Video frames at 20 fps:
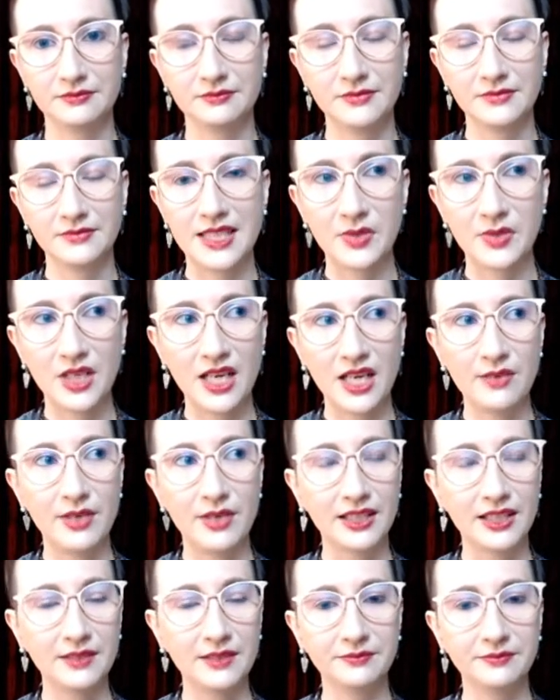for that's Twilight.
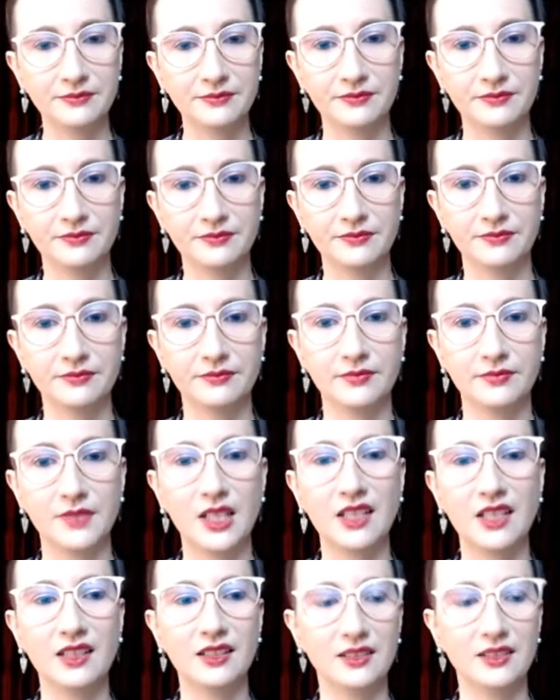No, there's no room for
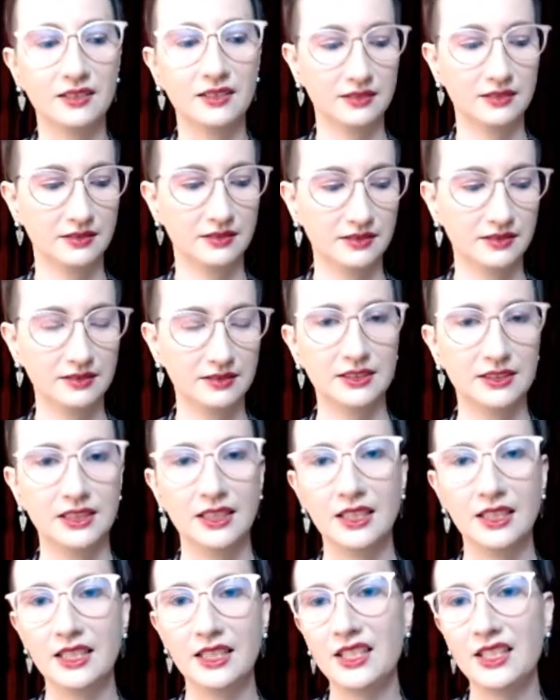Twilight. No.
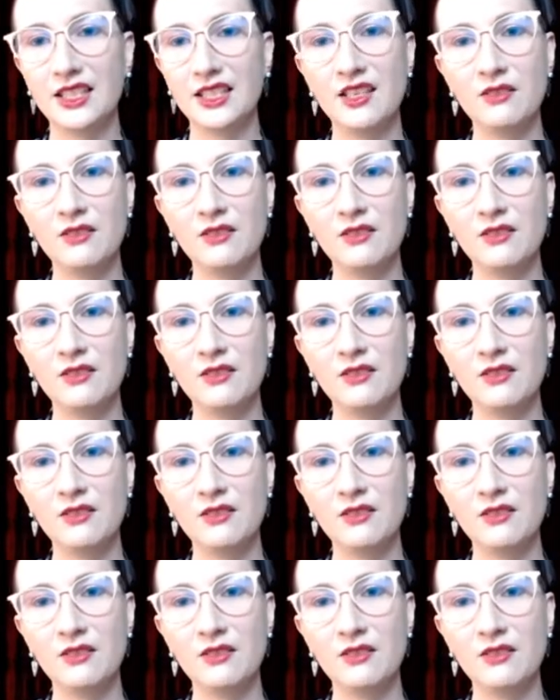You know